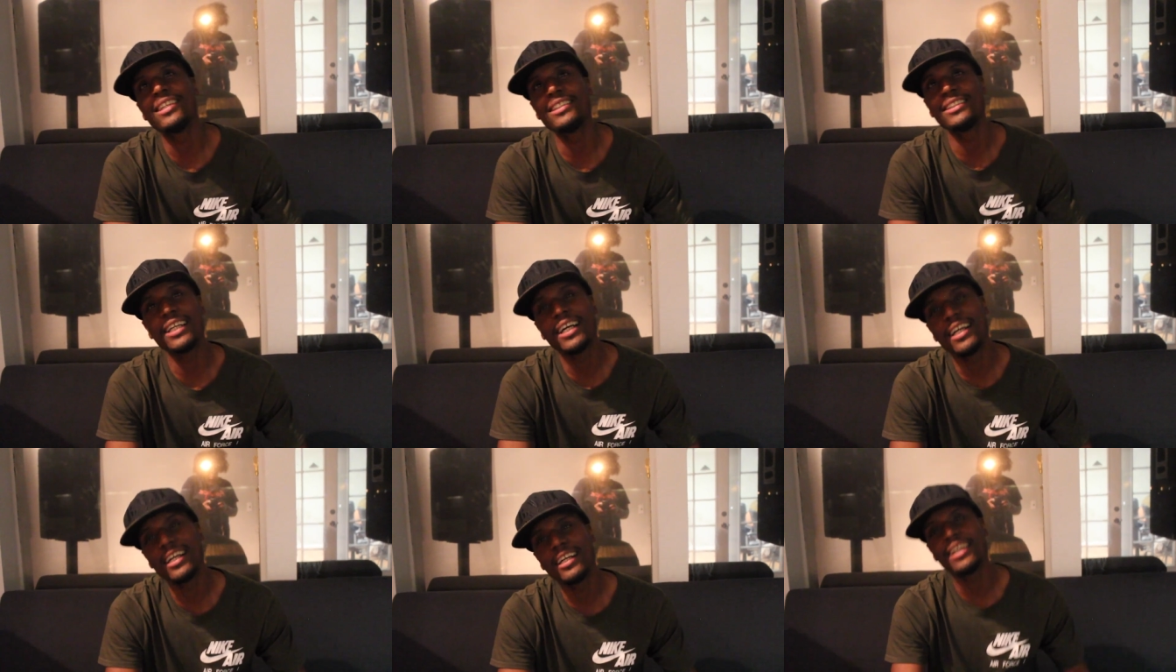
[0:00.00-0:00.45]
amount
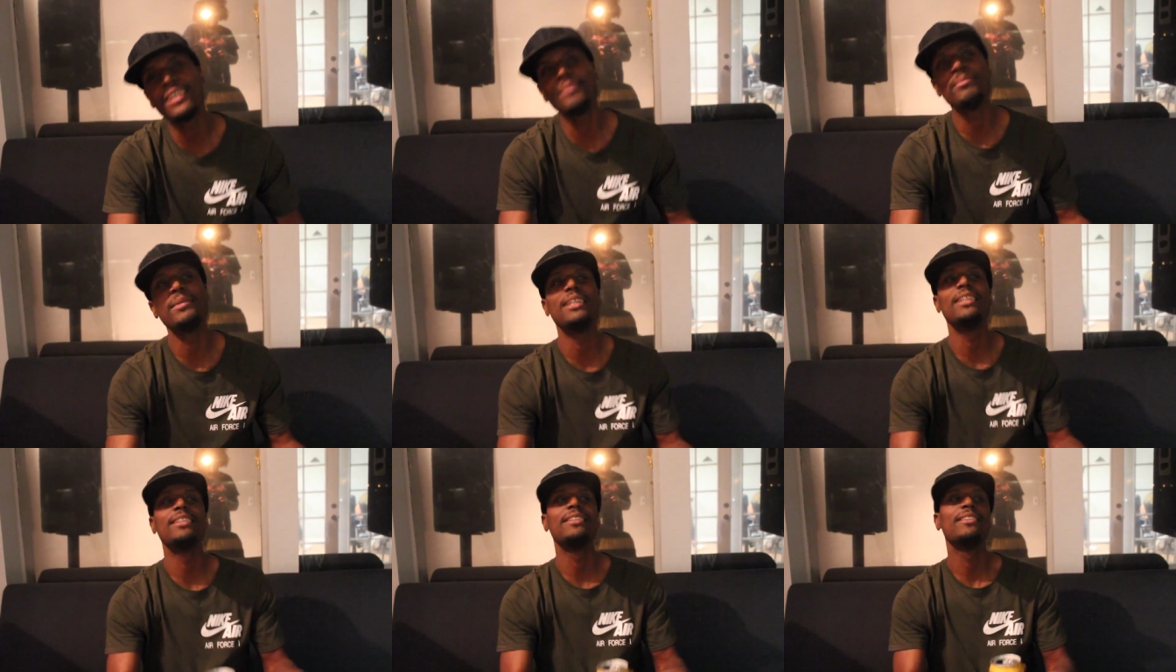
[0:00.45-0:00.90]
of
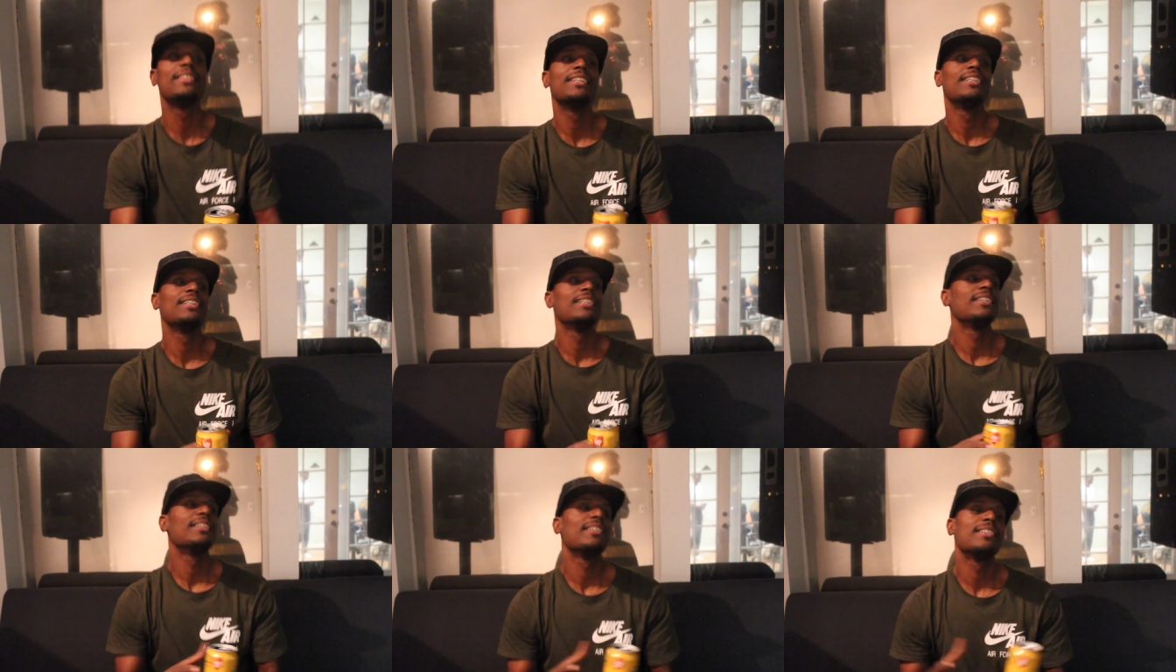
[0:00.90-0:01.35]
time and
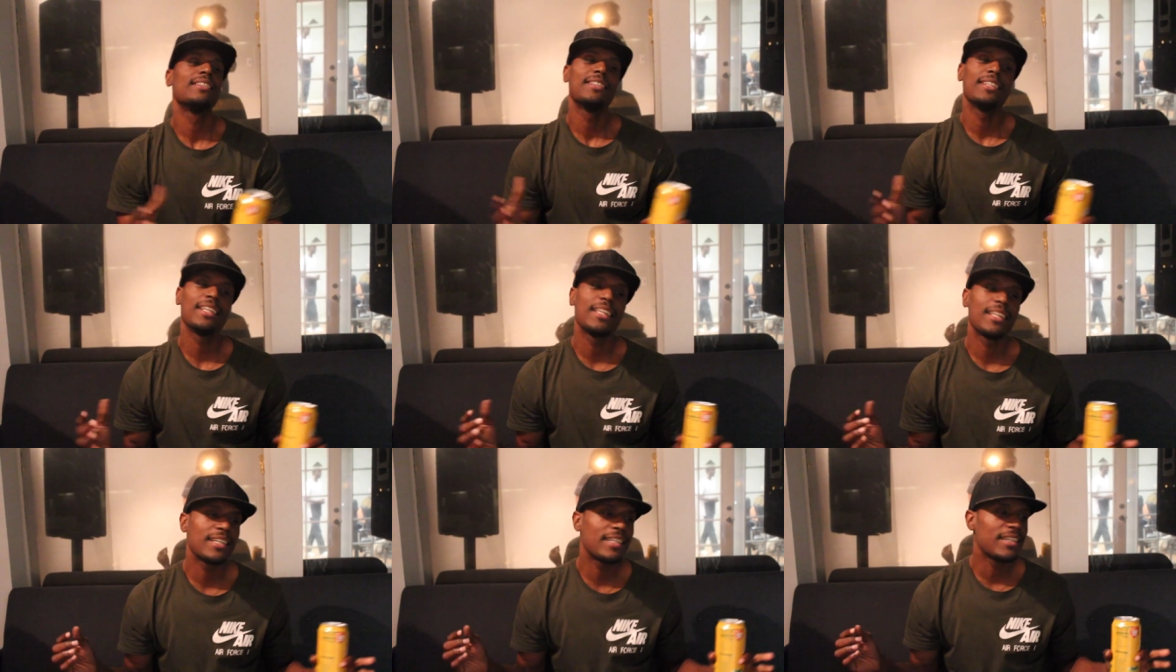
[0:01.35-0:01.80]

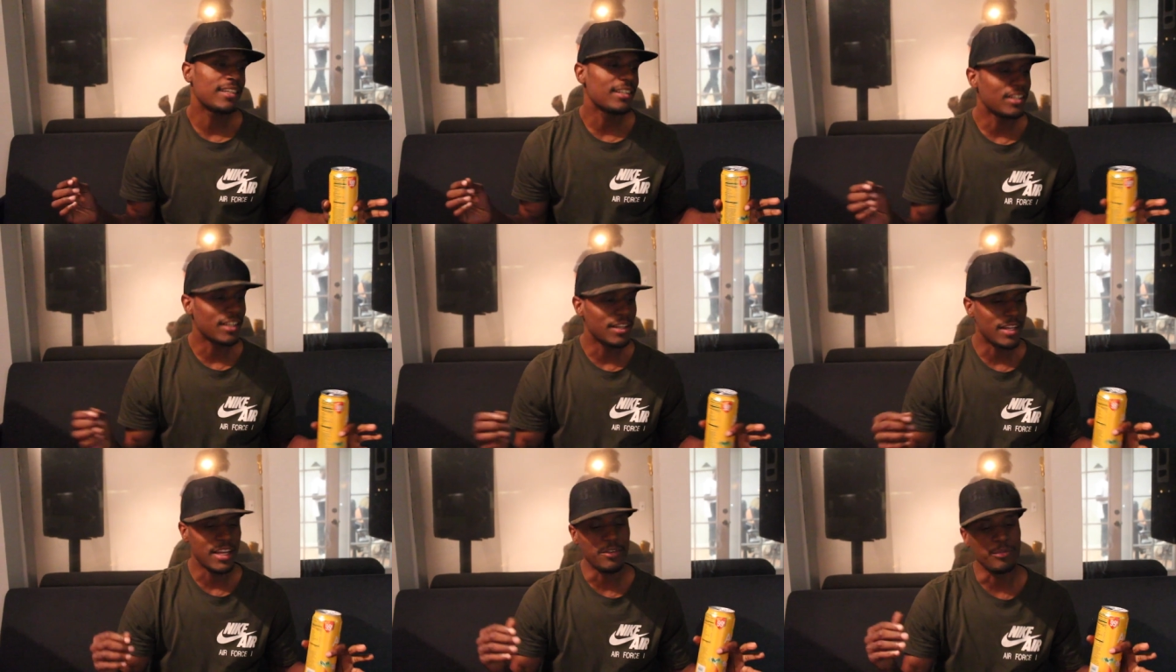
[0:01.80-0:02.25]

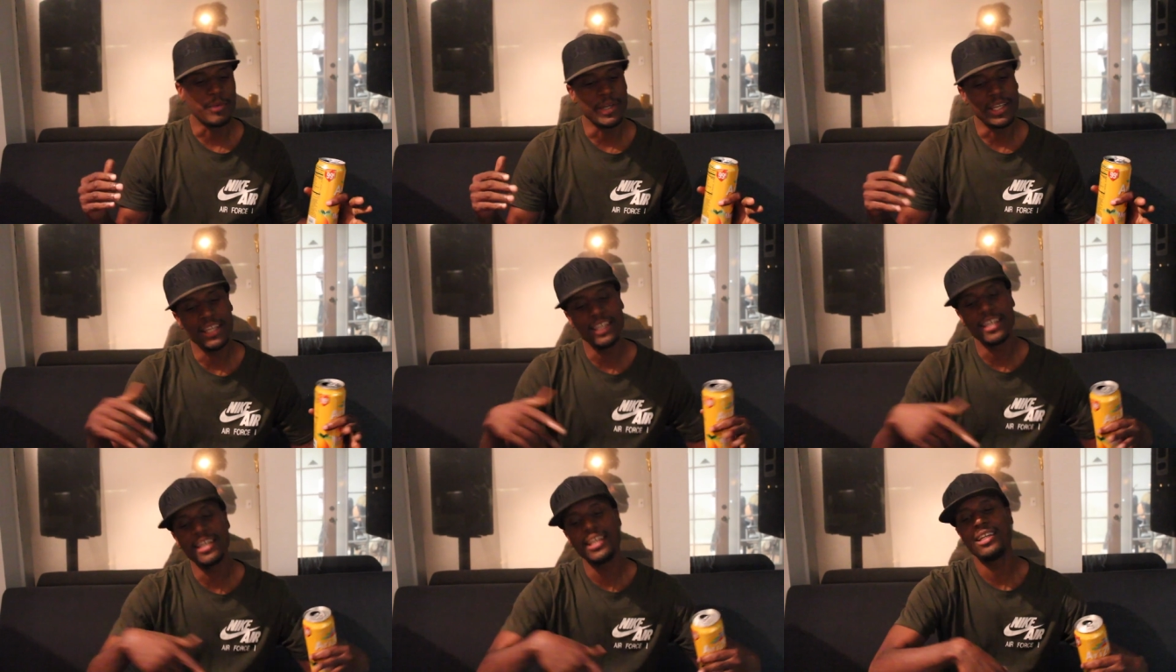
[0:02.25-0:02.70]
you know, if
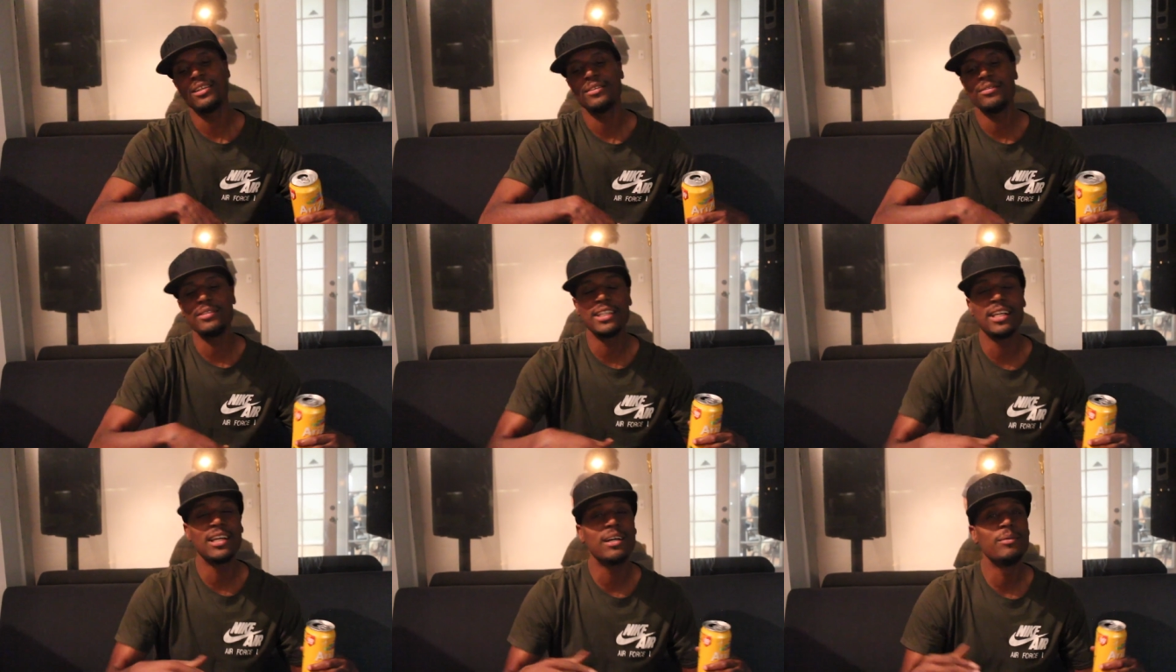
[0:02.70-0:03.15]
we can get
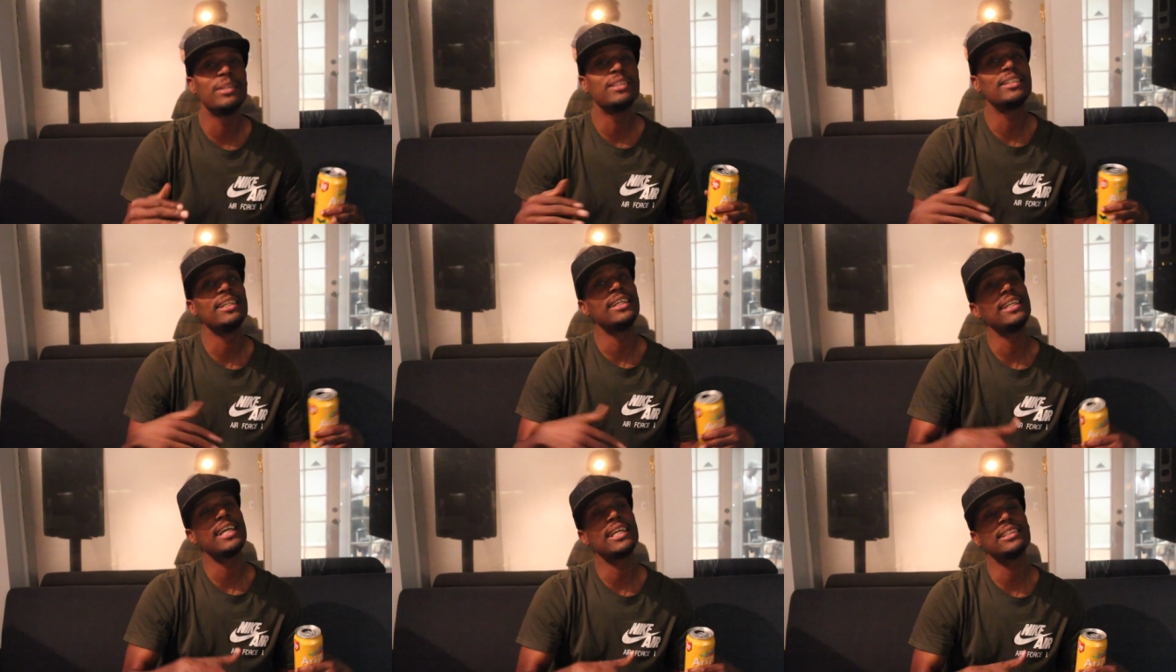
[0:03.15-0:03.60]
it done
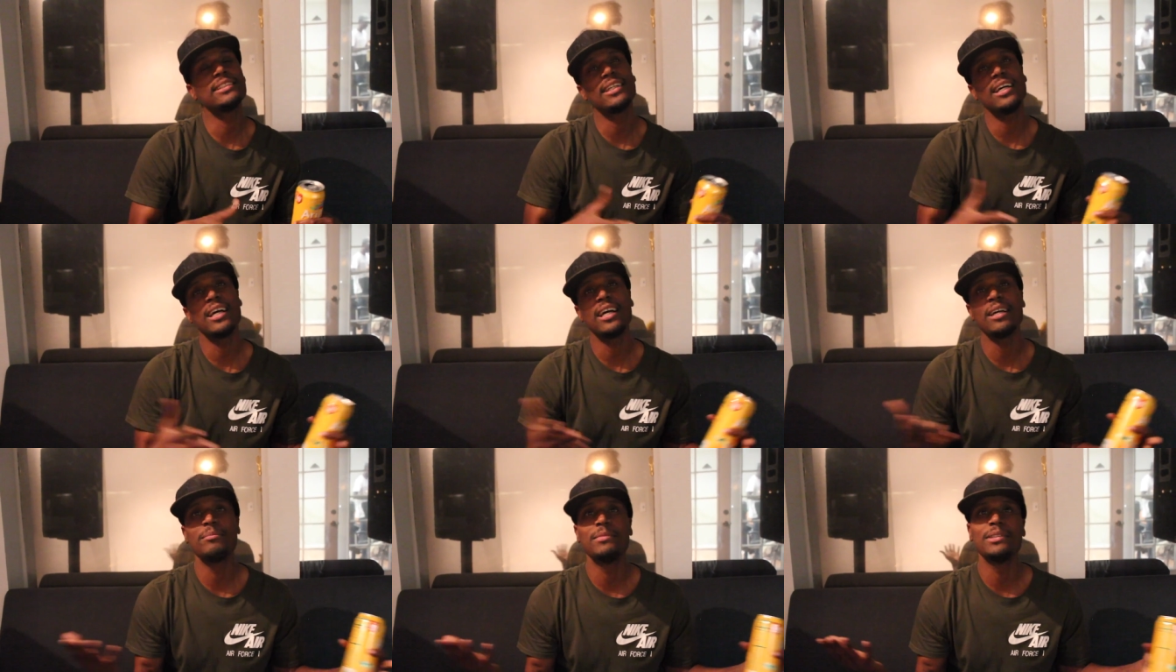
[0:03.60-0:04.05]
within that
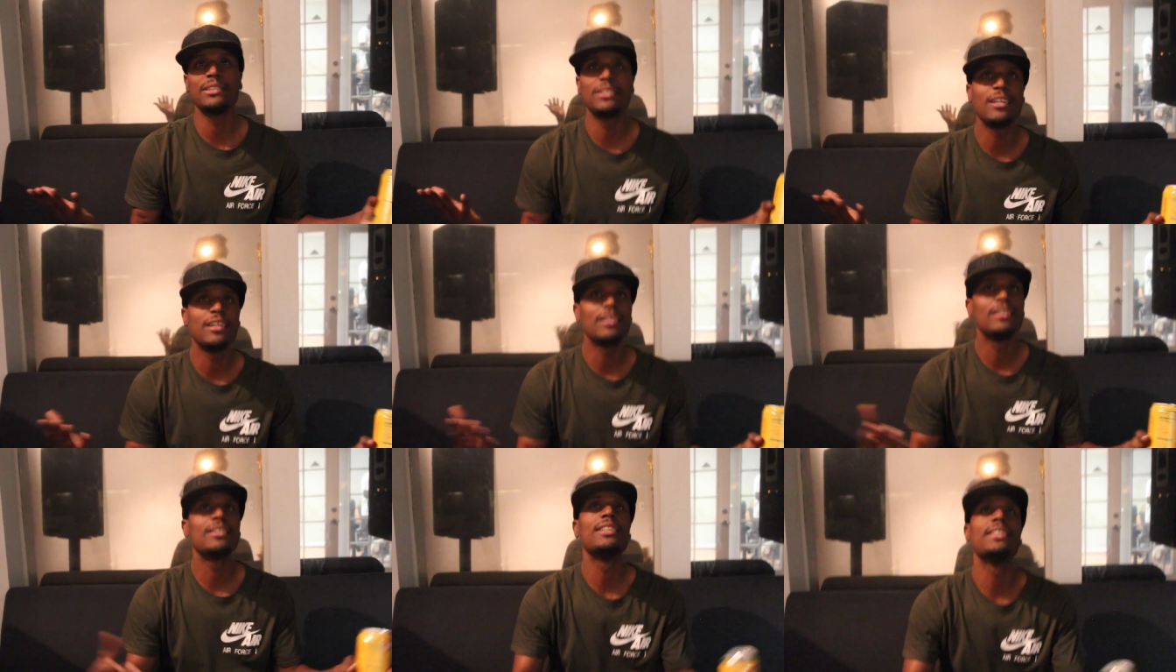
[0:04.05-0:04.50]
time, yeah. it's
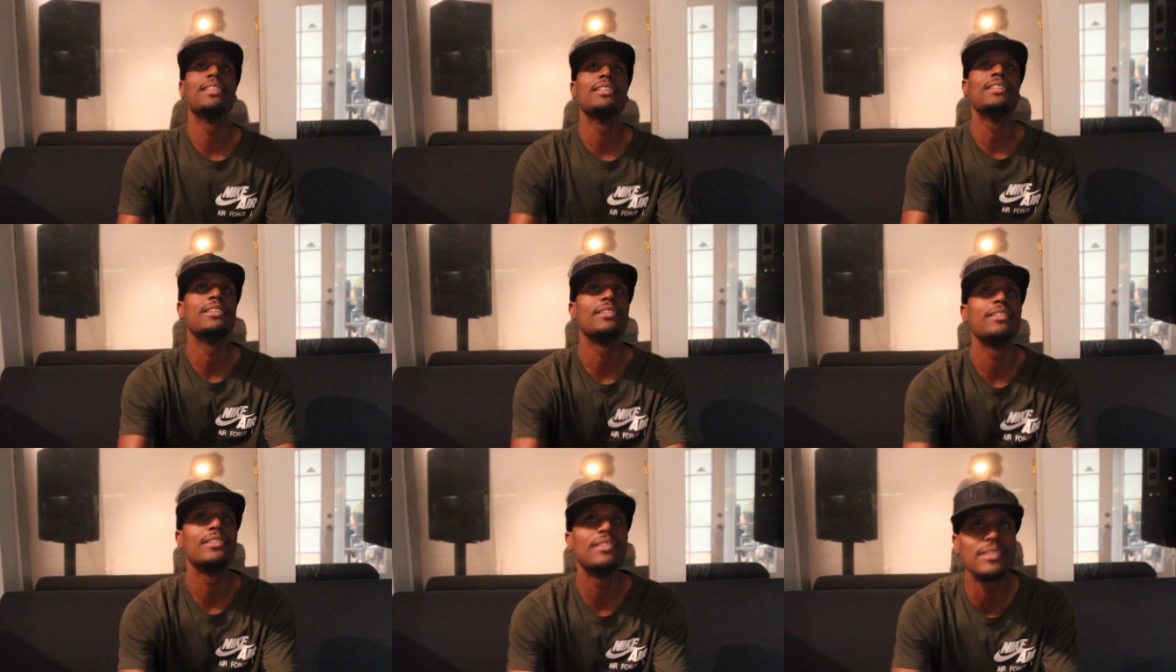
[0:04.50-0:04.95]
all
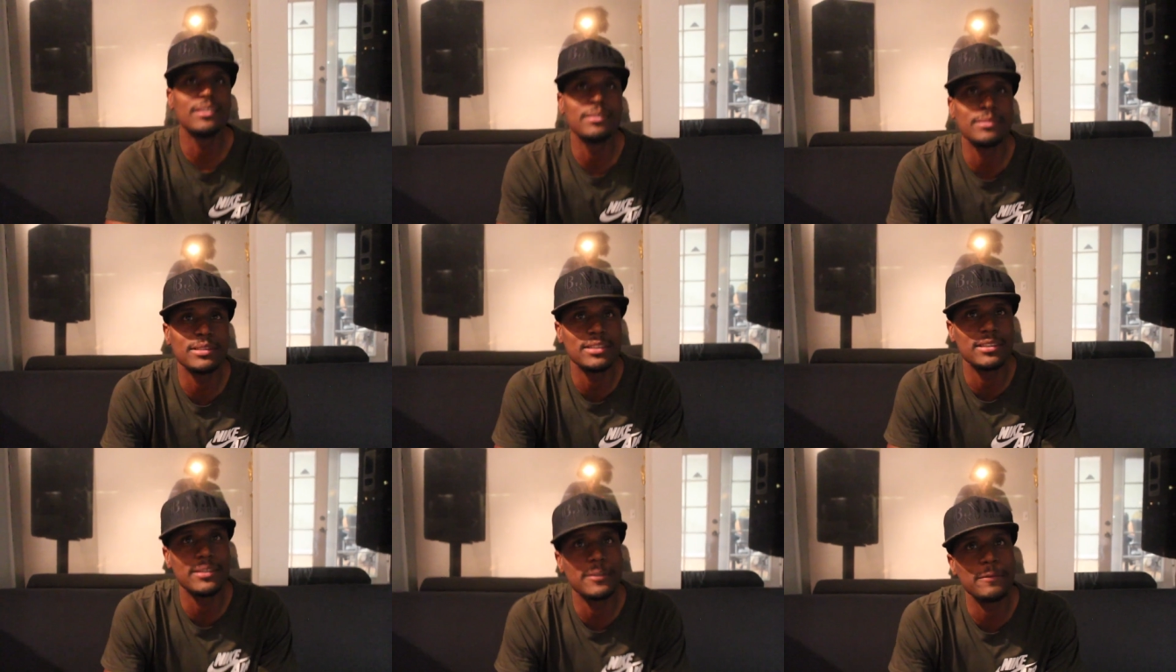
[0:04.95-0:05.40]
good. You know
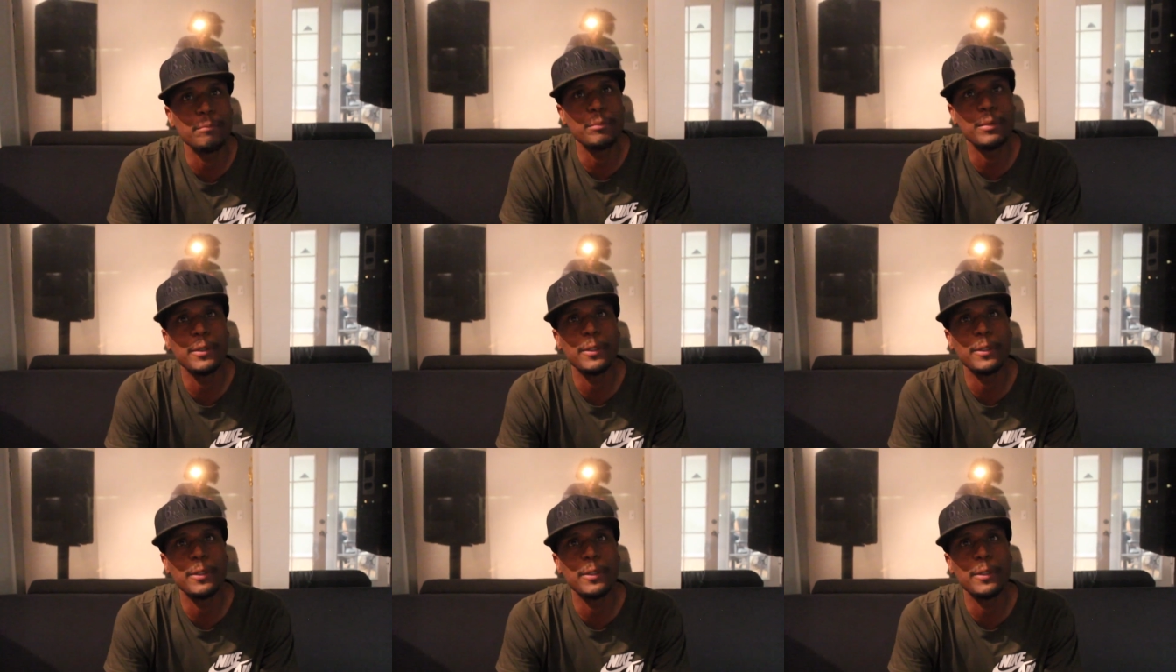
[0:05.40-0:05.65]
what I'm saying? I